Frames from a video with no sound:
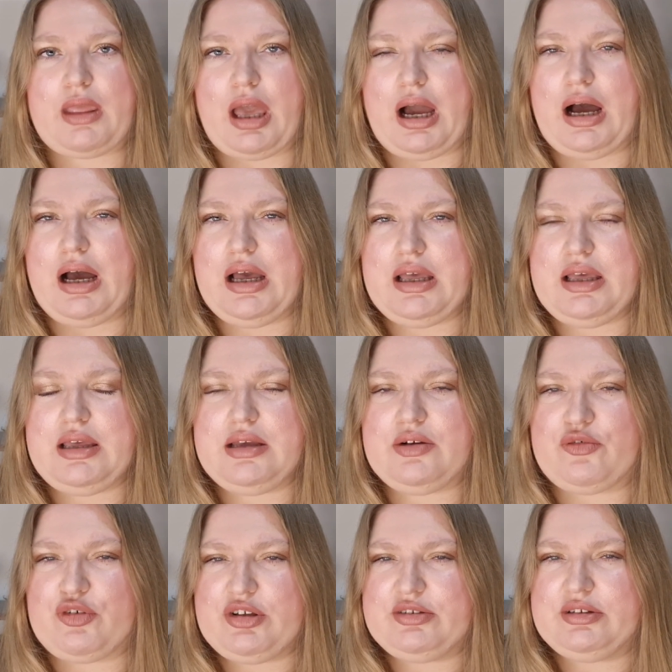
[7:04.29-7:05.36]
I
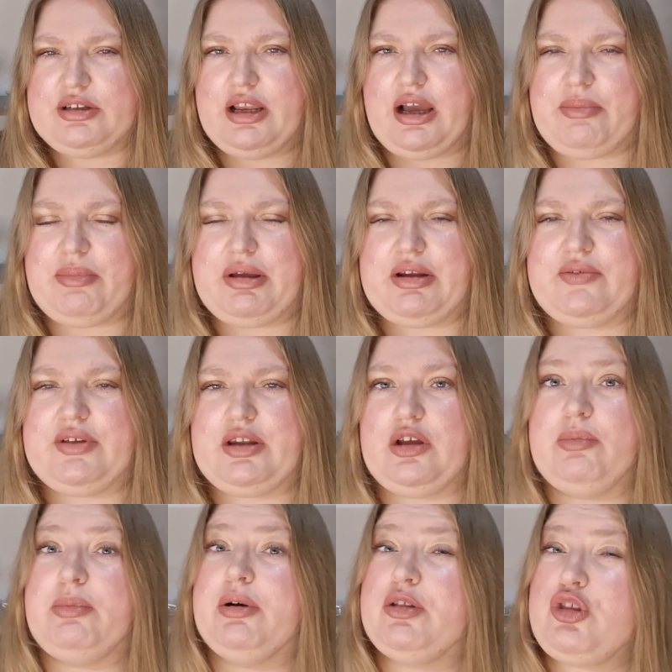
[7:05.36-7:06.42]
made a video
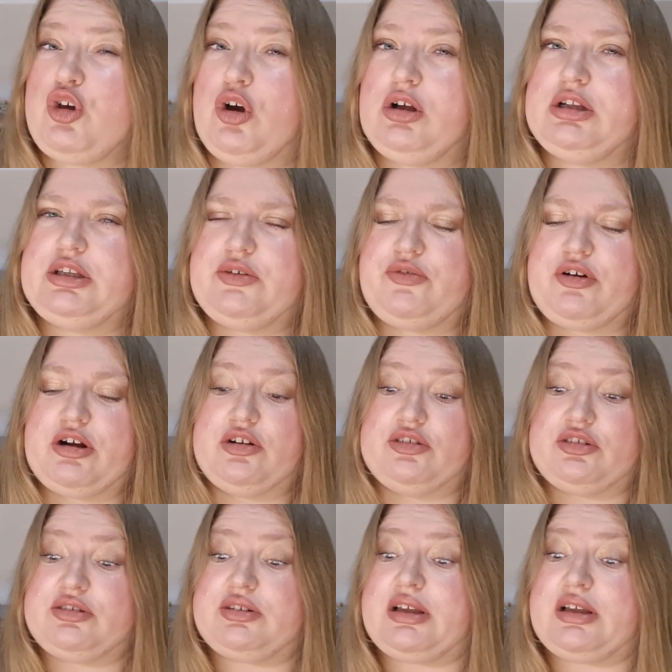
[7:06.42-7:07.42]
about chocolatey fragrances,